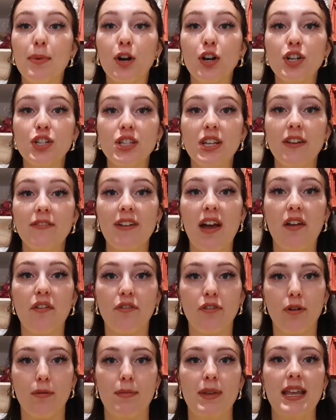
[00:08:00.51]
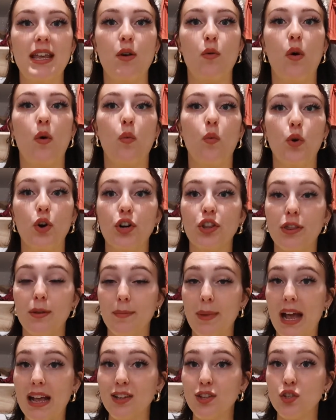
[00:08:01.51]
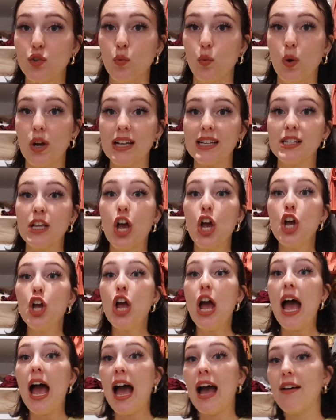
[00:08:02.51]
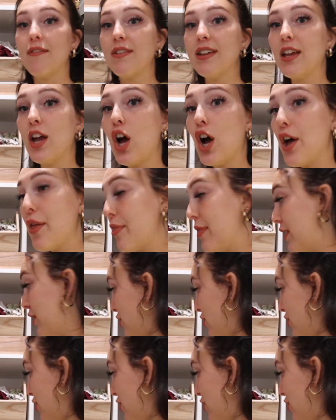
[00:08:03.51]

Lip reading: personally found for me what worked the best was having it on